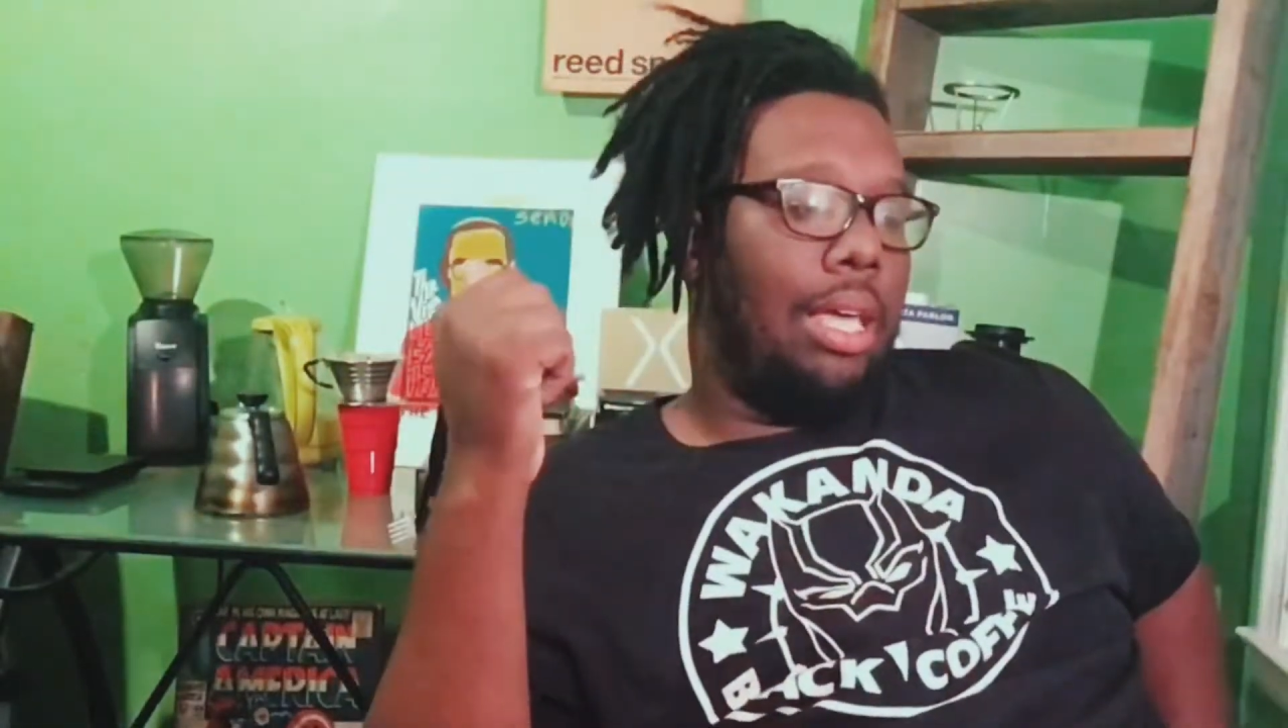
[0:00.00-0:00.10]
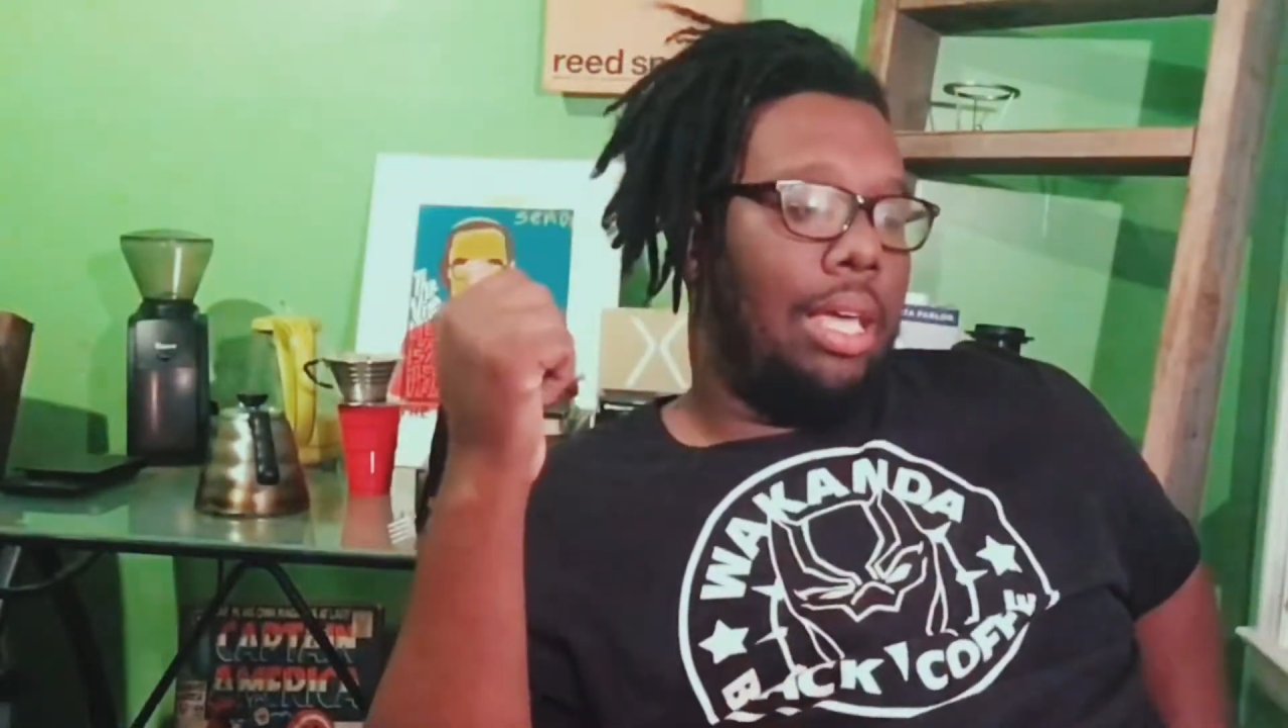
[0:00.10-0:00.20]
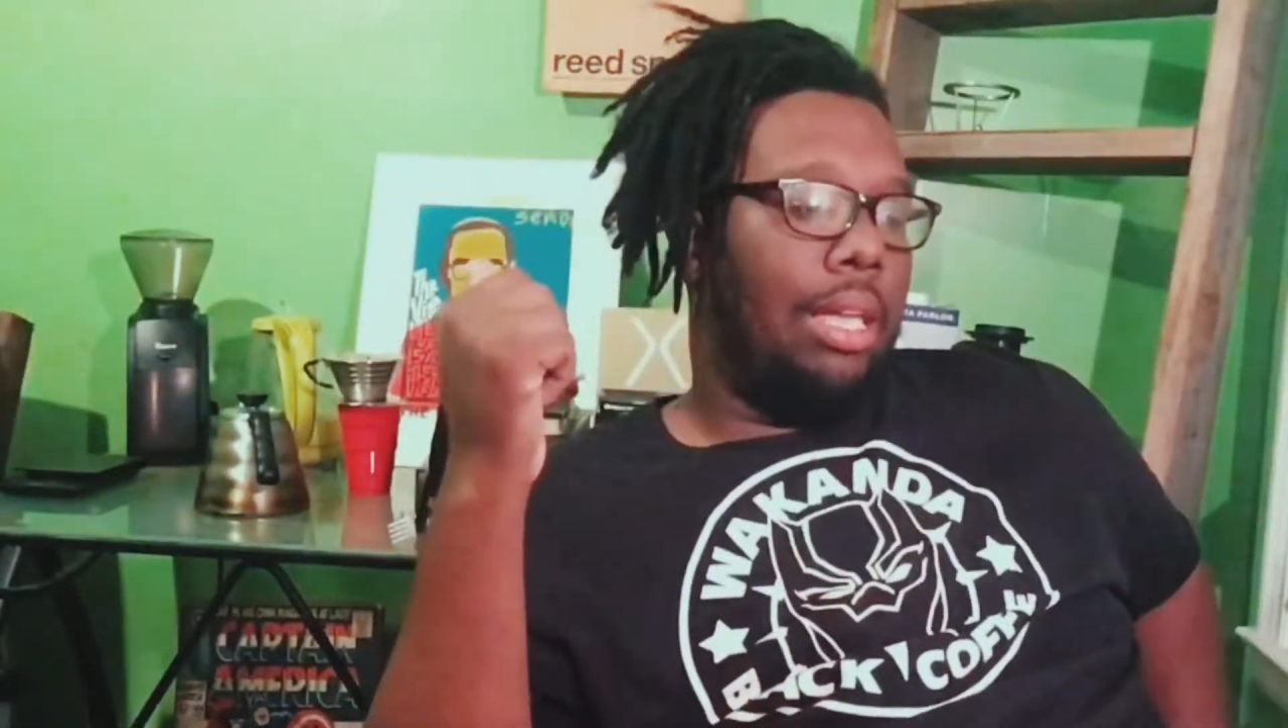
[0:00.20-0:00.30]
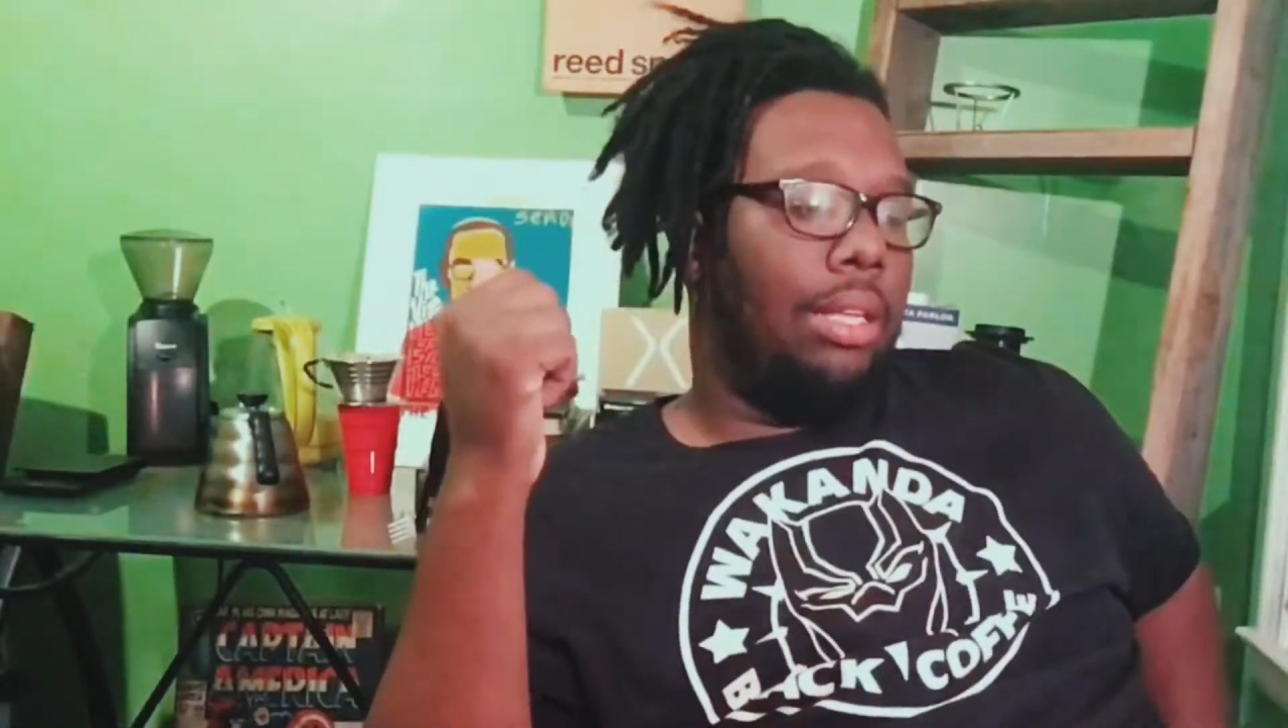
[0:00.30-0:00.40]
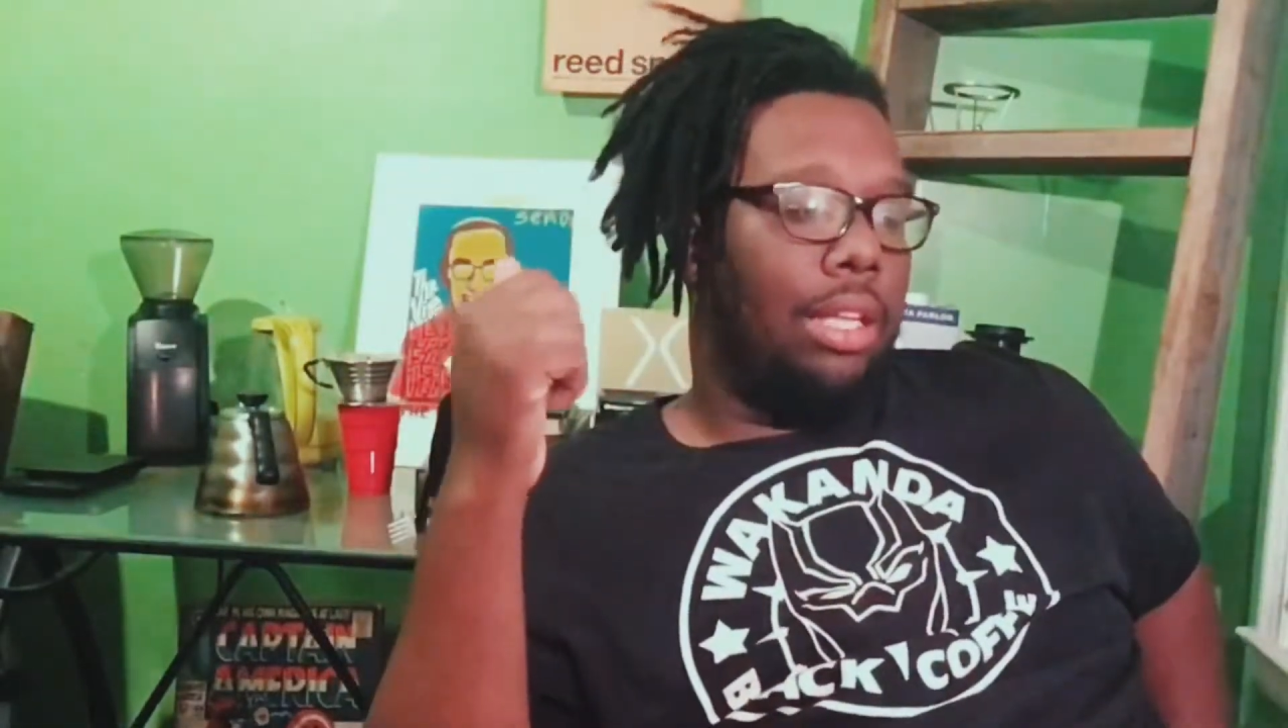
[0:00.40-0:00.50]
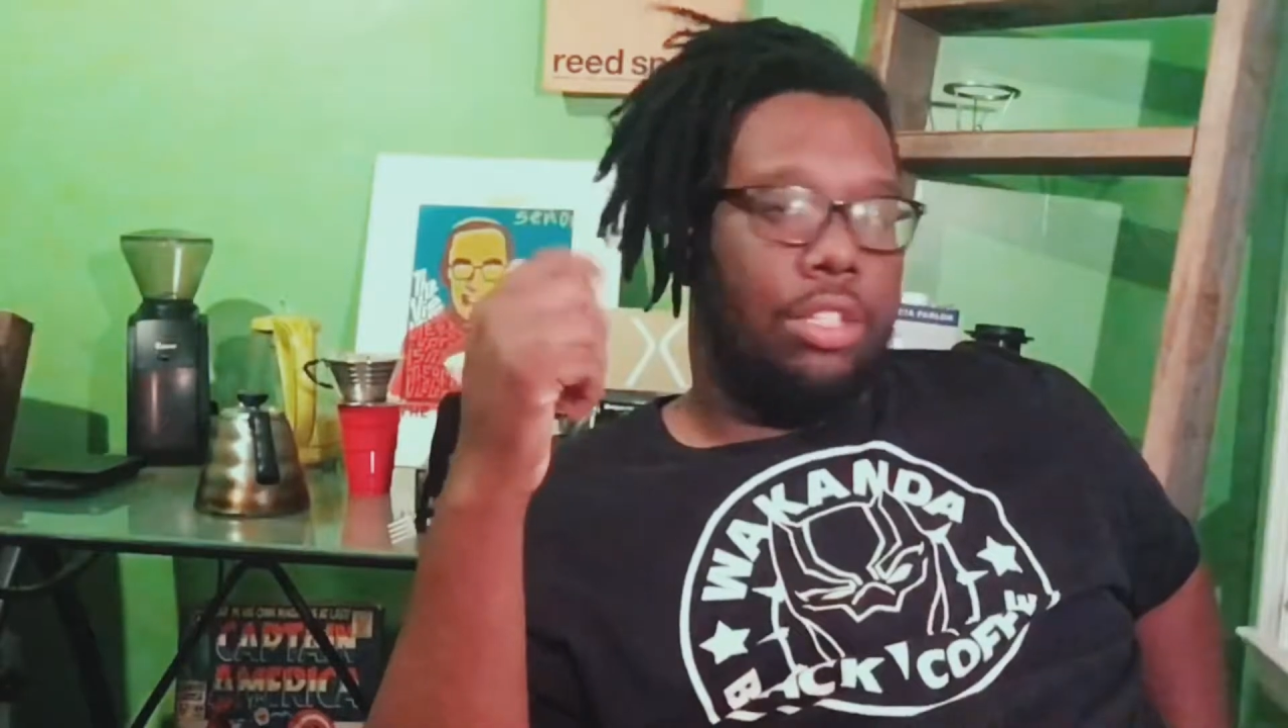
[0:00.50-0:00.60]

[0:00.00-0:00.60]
Kenyan.